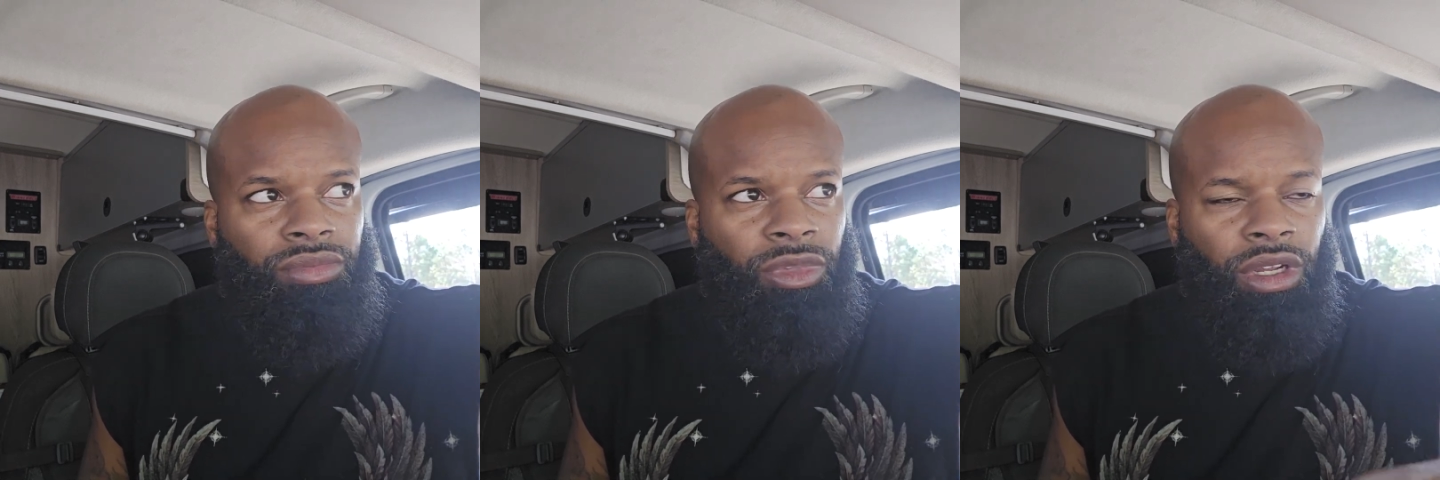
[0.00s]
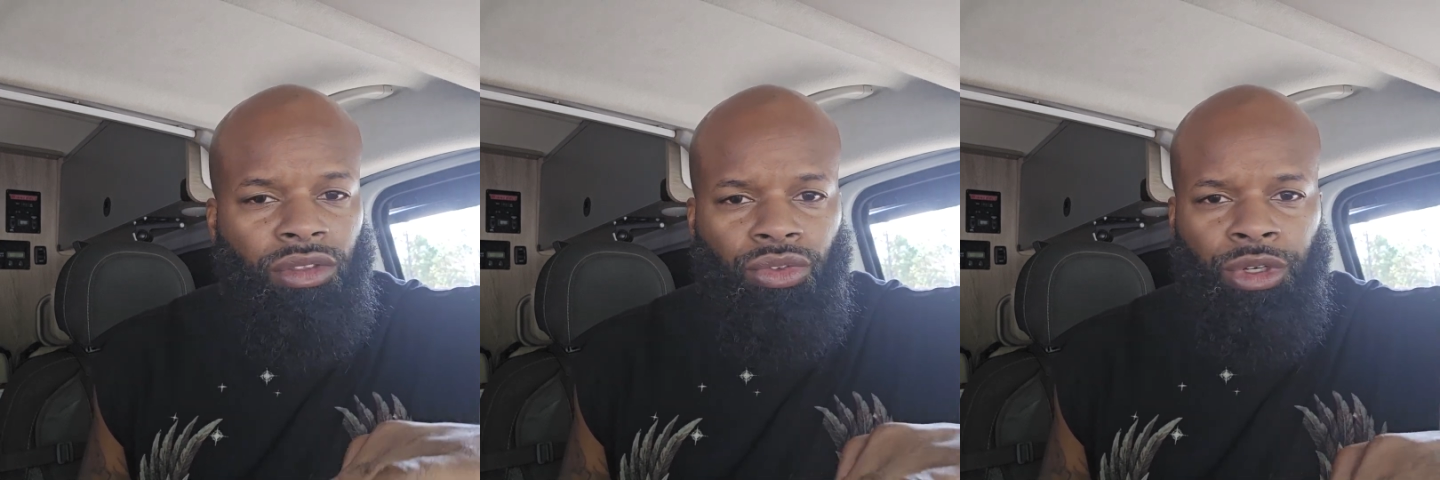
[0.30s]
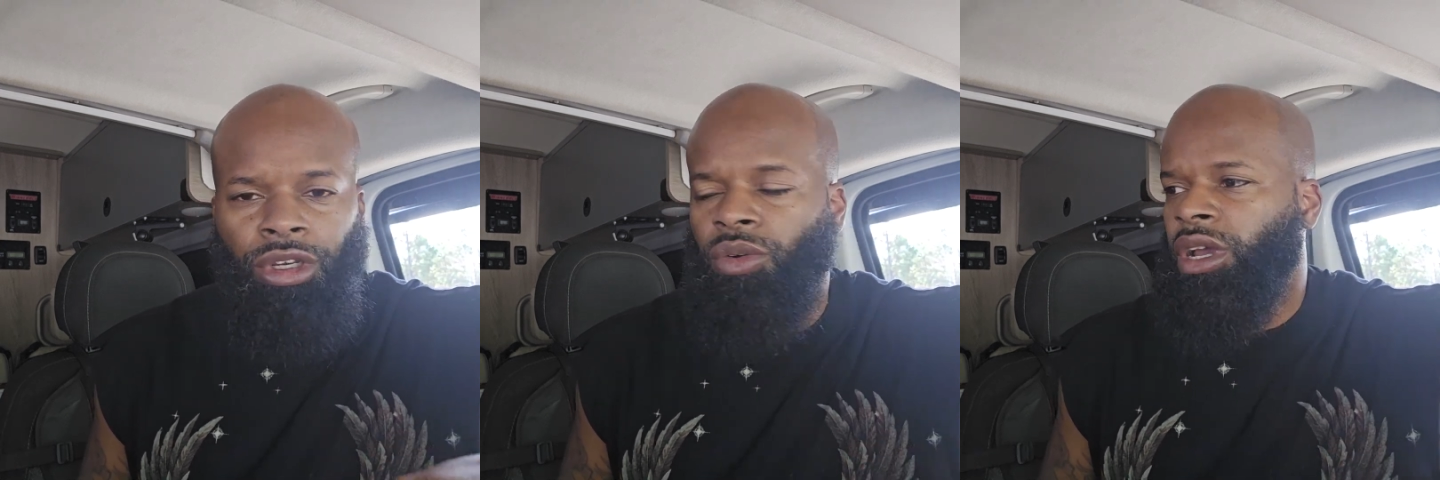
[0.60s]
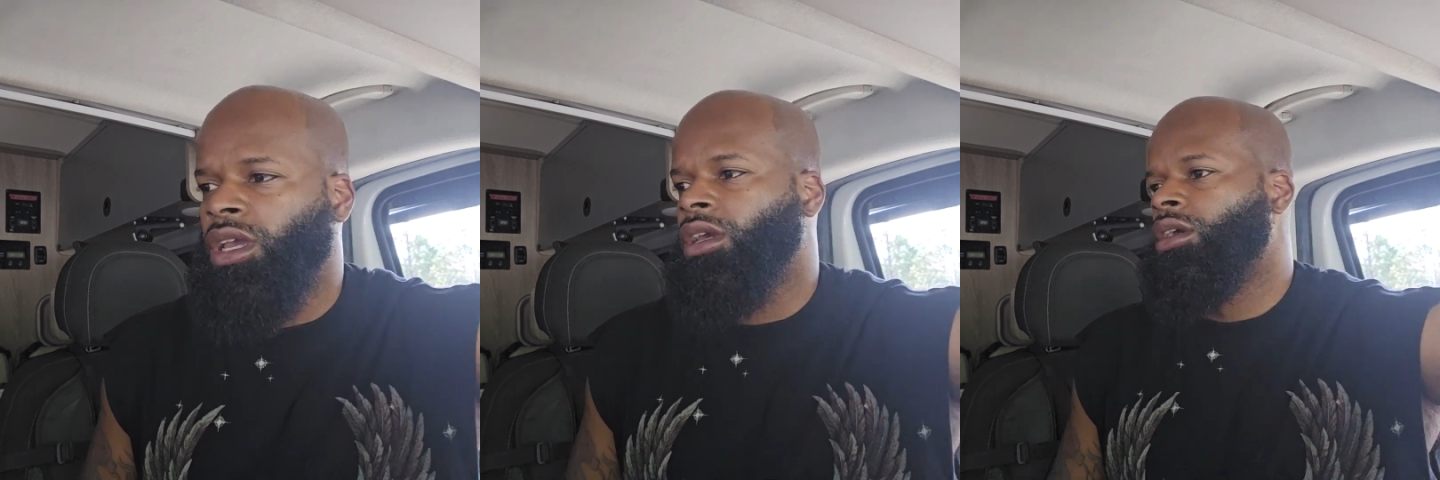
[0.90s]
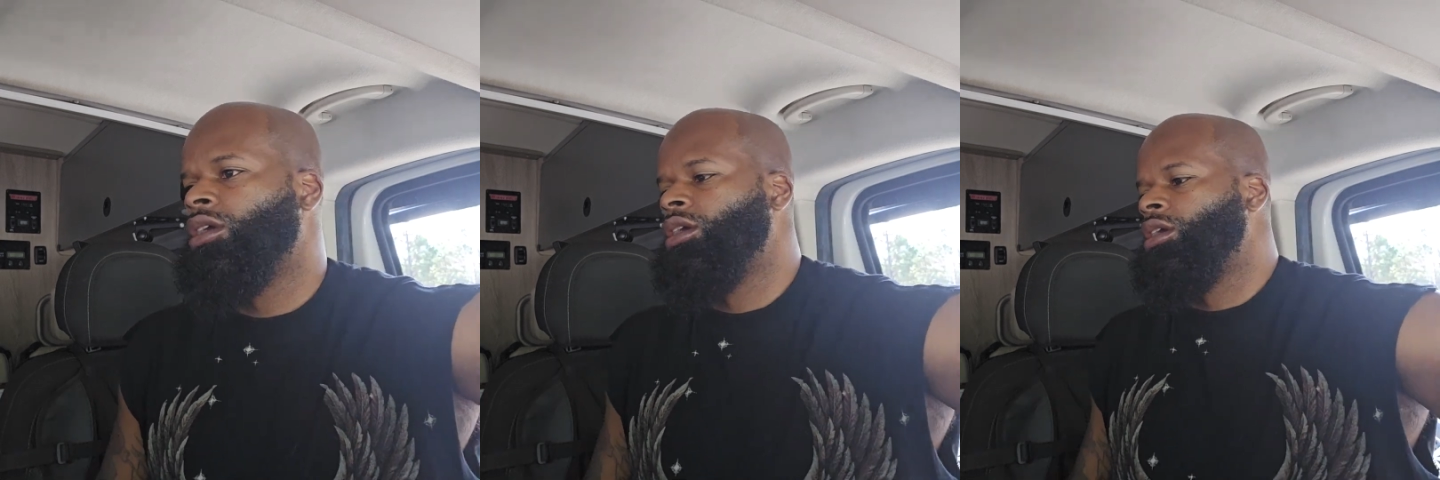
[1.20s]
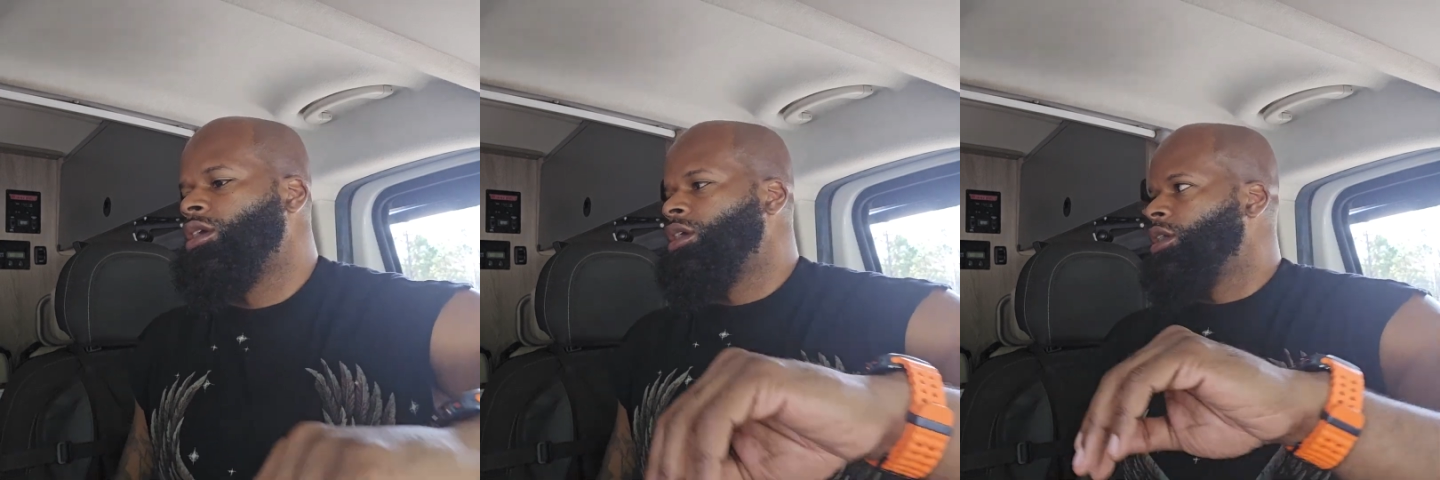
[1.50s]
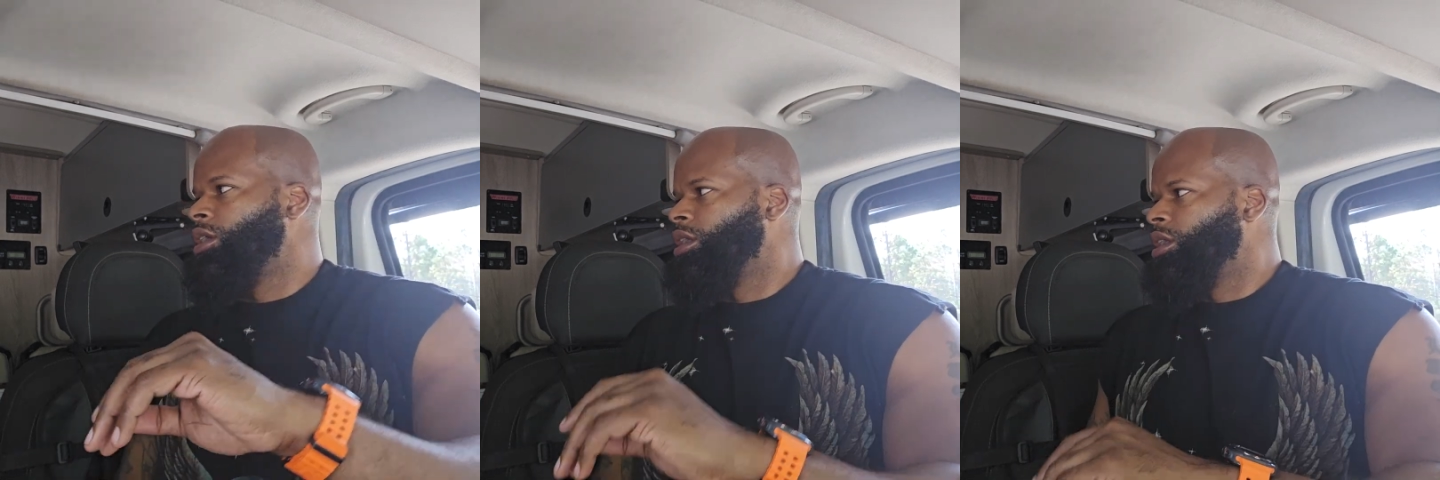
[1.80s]
They're 308.
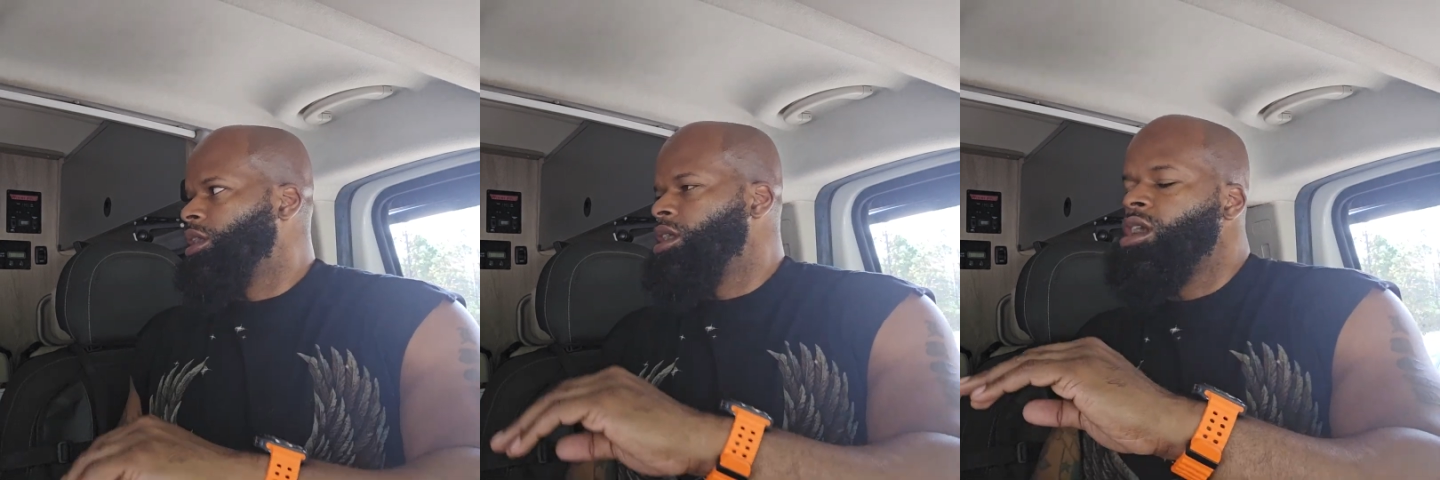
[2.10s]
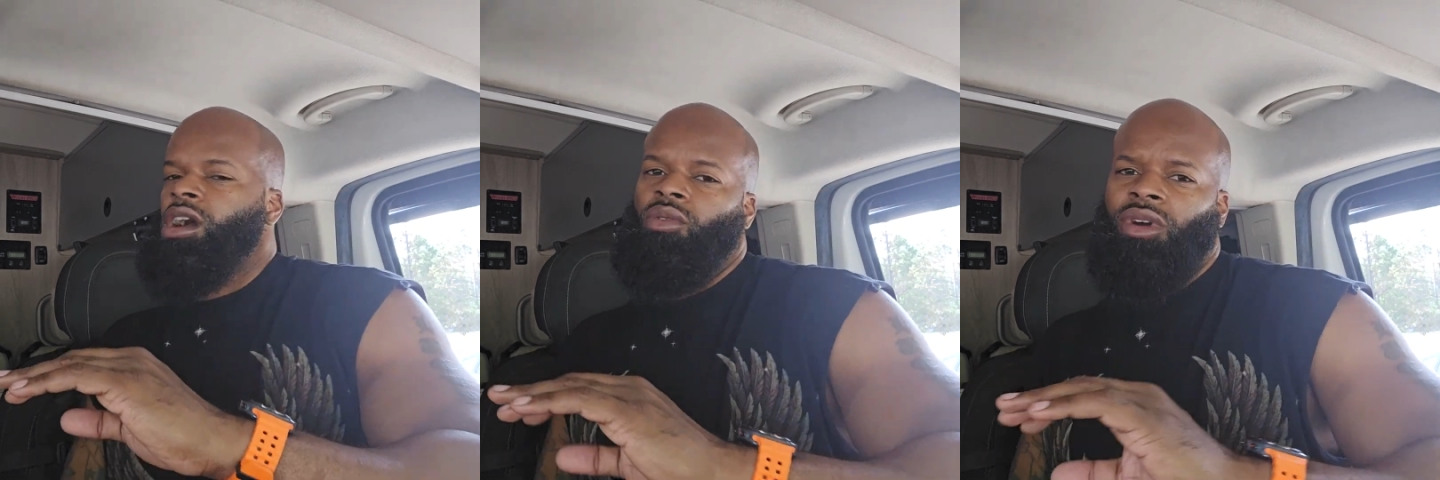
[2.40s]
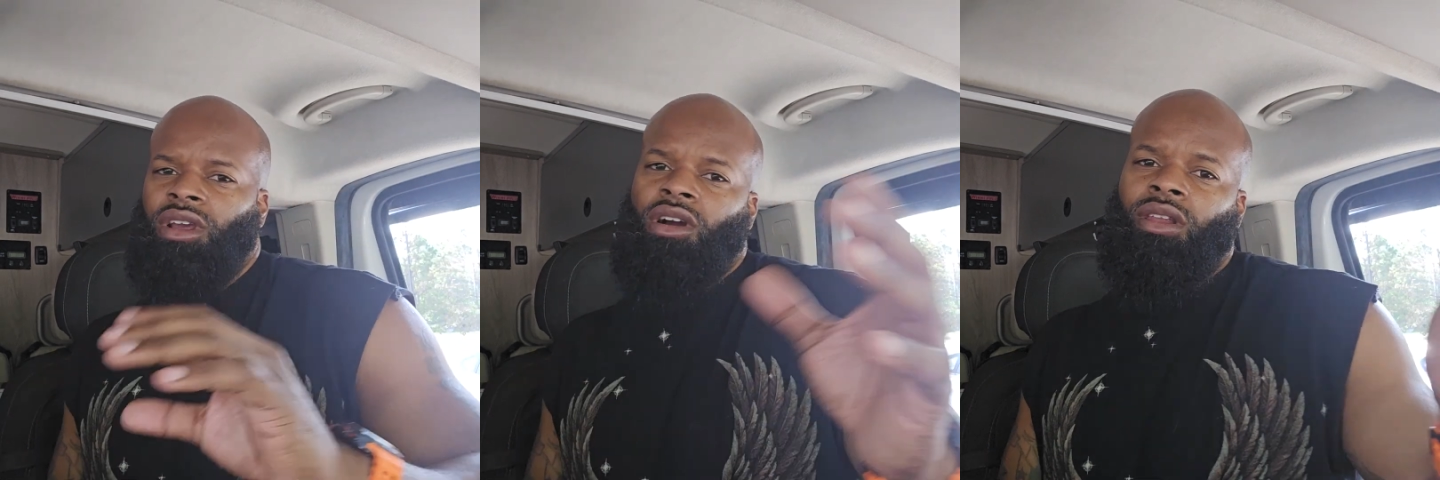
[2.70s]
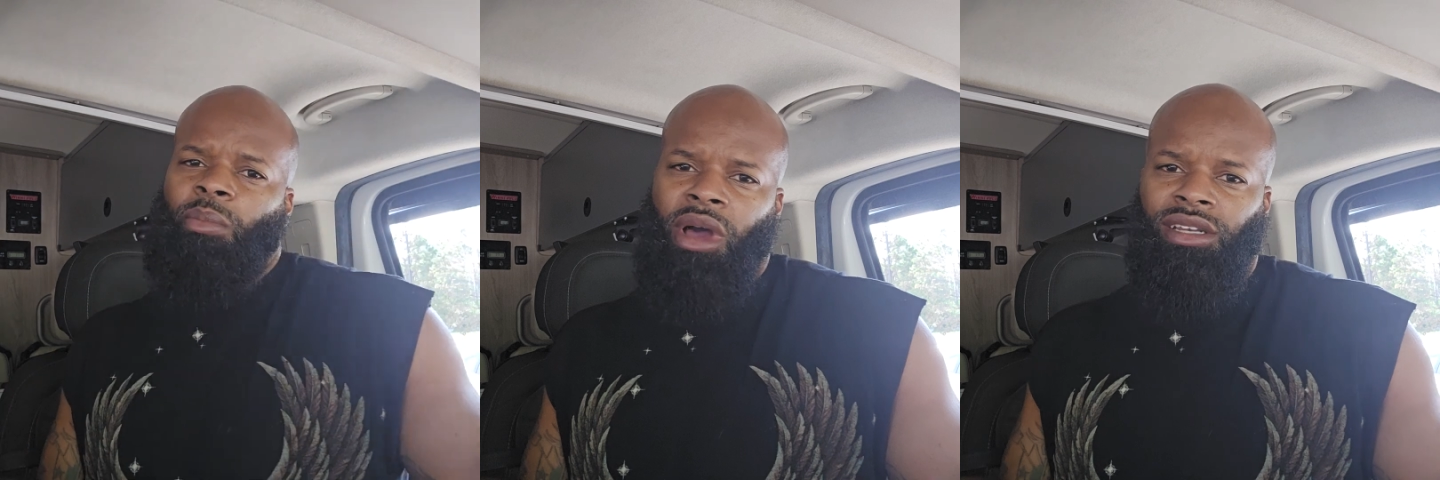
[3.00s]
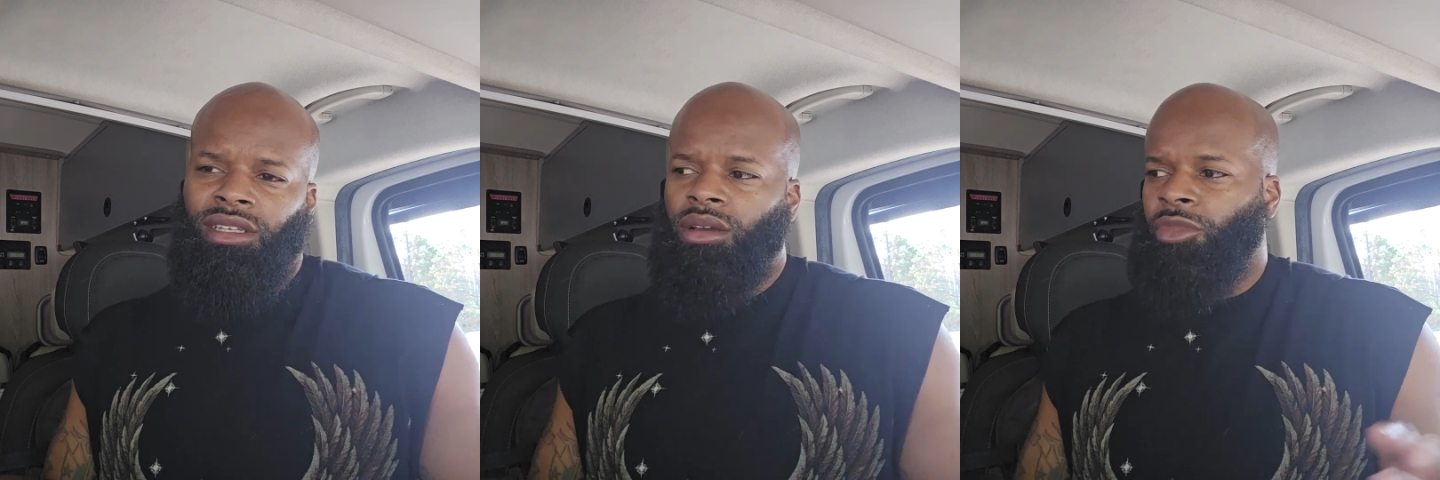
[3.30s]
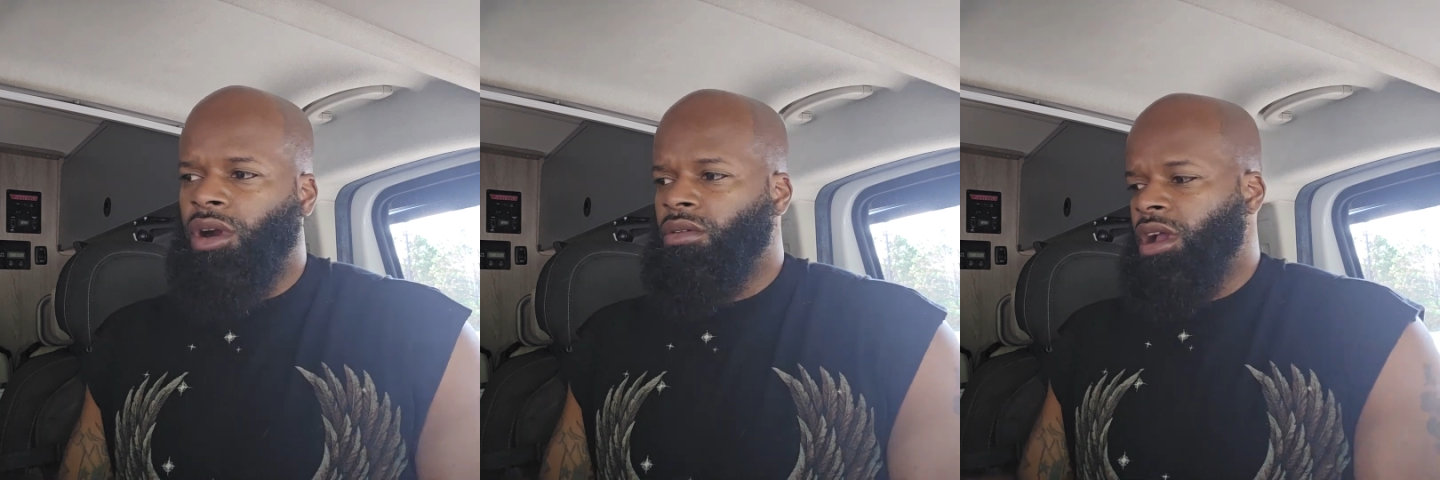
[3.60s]
I want to call it my DMR